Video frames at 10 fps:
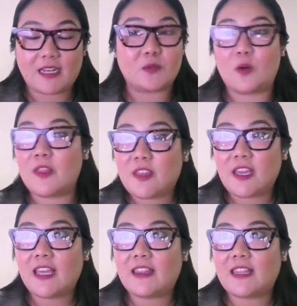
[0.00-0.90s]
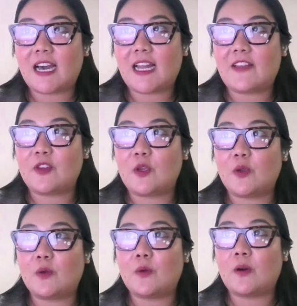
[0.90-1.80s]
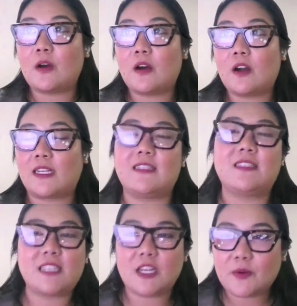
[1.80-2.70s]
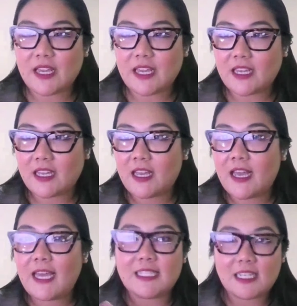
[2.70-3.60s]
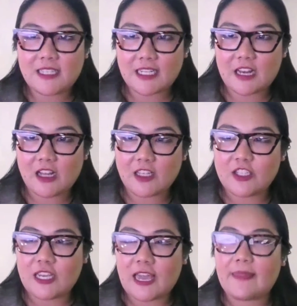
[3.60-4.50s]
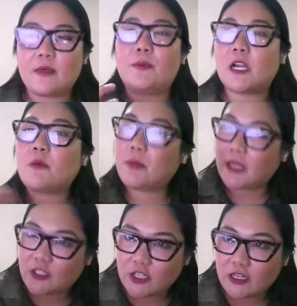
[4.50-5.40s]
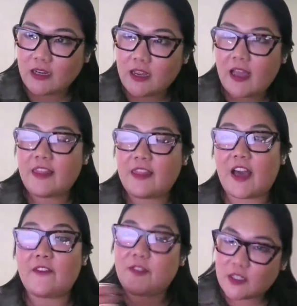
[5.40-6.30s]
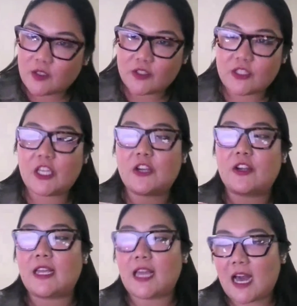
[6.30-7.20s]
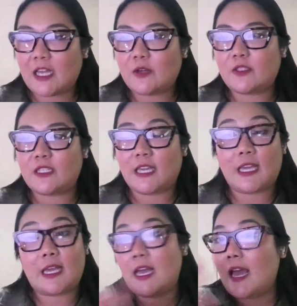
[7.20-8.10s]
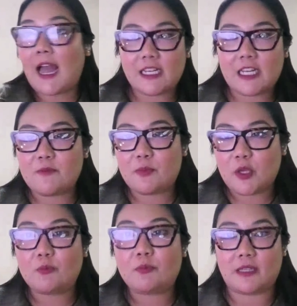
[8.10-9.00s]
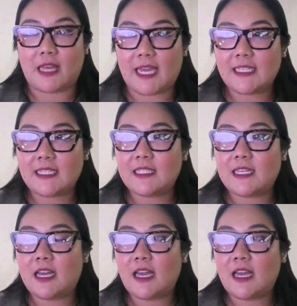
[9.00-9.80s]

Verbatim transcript: that is one thing that if you are considering Intel technology and the bigger picture that physical security, I O T, and compute plays